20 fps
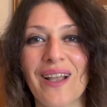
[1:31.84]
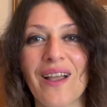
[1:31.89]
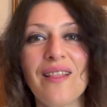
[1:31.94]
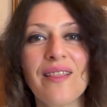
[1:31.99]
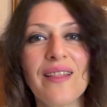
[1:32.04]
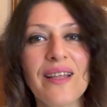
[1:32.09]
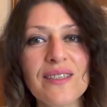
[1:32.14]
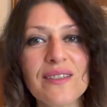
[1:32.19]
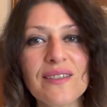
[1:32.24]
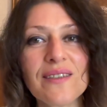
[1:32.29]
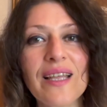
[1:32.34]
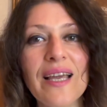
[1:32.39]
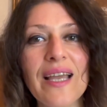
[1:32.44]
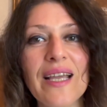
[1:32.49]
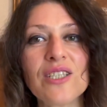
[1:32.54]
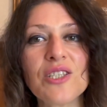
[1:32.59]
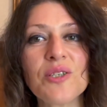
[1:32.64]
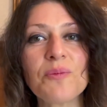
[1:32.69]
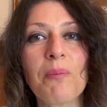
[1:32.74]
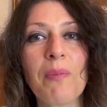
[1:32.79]
This
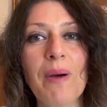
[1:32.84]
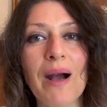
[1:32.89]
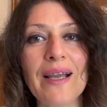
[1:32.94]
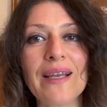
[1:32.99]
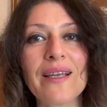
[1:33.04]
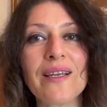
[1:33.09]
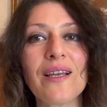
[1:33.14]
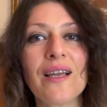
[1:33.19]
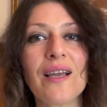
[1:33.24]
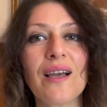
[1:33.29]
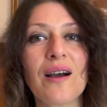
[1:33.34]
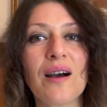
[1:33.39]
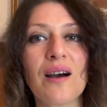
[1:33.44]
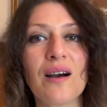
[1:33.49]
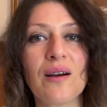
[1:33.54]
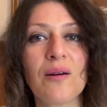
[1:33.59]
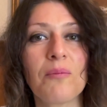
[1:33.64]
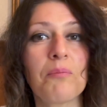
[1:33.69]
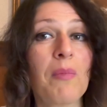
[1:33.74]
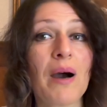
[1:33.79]
stage might
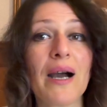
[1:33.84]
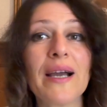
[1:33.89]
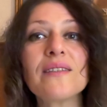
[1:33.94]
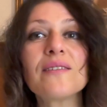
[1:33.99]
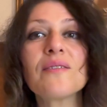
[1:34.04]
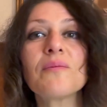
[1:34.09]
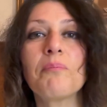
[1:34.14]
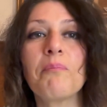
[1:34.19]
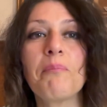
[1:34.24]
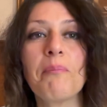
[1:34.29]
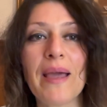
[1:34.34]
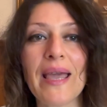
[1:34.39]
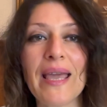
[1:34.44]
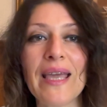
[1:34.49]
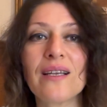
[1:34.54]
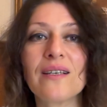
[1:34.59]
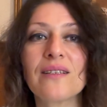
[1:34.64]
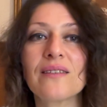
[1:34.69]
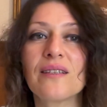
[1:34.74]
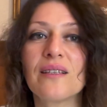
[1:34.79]

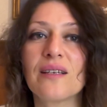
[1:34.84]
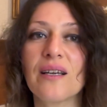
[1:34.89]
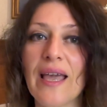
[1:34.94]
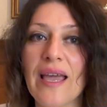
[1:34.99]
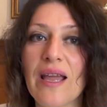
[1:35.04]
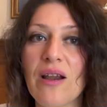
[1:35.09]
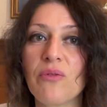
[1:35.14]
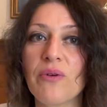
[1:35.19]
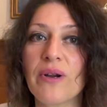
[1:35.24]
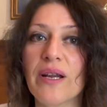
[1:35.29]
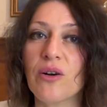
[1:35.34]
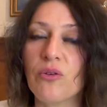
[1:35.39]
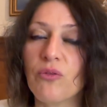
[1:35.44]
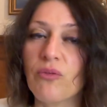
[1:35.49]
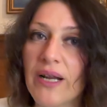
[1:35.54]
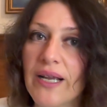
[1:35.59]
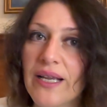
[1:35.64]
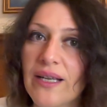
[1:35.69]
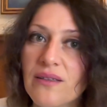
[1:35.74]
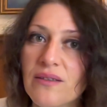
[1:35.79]
make the area
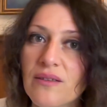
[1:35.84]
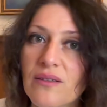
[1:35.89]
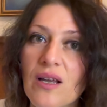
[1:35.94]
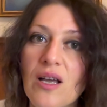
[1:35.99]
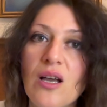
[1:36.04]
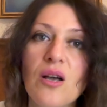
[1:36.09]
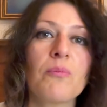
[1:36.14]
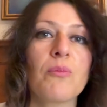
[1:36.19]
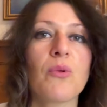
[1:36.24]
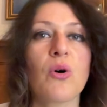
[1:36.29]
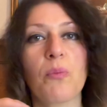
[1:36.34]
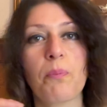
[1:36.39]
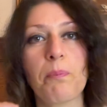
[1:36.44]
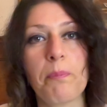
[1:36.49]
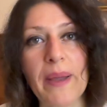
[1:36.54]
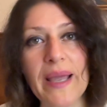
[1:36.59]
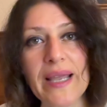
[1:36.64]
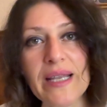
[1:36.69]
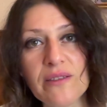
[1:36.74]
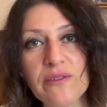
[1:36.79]
red, more
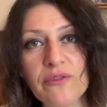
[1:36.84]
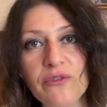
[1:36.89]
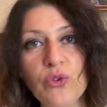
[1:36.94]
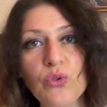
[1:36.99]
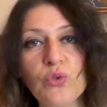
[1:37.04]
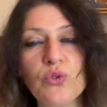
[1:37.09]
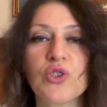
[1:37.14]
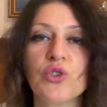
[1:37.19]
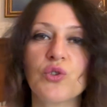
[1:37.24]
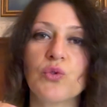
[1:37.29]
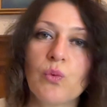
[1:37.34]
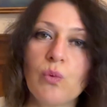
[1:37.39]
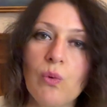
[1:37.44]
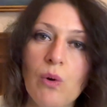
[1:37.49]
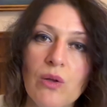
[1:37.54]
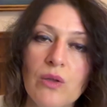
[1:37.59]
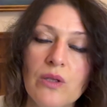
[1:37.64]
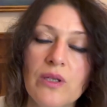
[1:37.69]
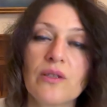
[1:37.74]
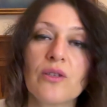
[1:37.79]
painful,
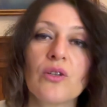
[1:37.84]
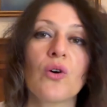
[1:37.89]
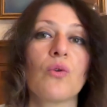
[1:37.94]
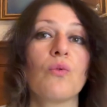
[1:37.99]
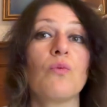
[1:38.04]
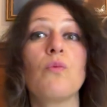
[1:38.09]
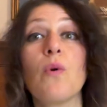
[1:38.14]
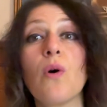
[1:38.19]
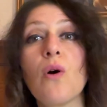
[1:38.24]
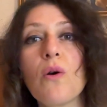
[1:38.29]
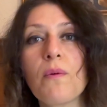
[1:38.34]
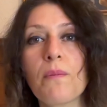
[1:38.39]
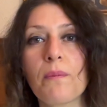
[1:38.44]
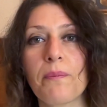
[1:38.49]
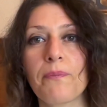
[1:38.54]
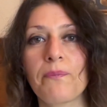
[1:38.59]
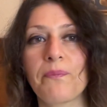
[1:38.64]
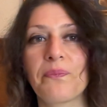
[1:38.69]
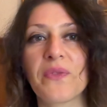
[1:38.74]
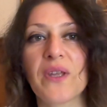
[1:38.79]
swollen or warm,
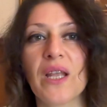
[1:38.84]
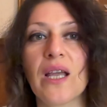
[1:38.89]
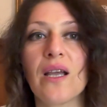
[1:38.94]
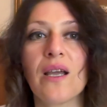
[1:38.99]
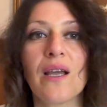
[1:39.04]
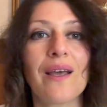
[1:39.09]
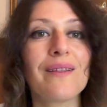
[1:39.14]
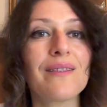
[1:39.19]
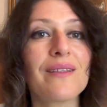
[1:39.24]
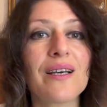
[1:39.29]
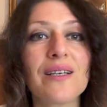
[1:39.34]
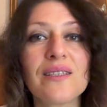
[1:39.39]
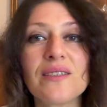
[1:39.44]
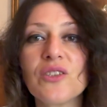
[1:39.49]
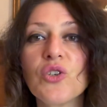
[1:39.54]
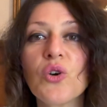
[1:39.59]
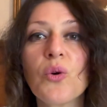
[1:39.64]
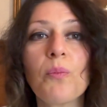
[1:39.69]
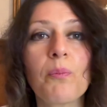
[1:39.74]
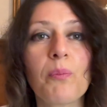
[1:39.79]
and that's
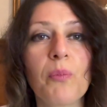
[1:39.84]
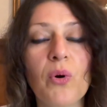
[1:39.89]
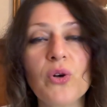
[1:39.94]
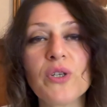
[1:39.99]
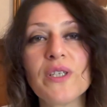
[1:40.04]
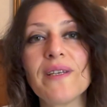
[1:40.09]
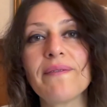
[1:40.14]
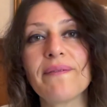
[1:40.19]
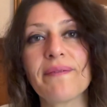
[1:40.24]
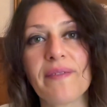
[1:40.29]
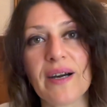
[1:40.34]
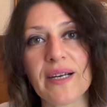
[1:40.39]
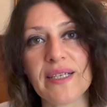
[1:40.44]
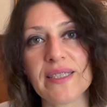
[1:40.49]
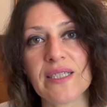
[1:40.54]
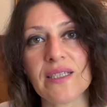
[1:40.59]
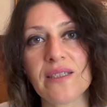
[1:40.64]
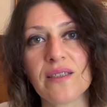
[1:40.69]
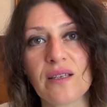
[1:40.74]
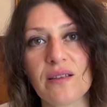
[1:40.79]
your body
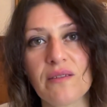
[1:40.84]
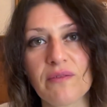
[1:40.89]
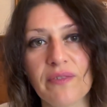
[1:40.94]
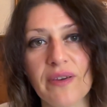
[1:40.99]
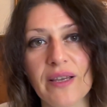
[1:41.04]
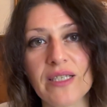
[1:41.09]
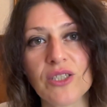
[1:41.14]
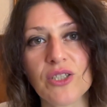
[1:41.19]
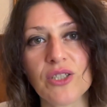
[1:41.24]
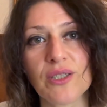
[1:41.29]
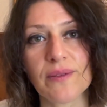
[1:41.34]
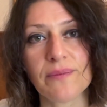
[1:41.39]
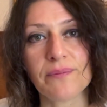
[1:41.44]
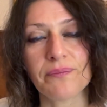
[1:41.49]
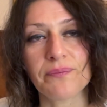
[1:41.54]
fighting the infection.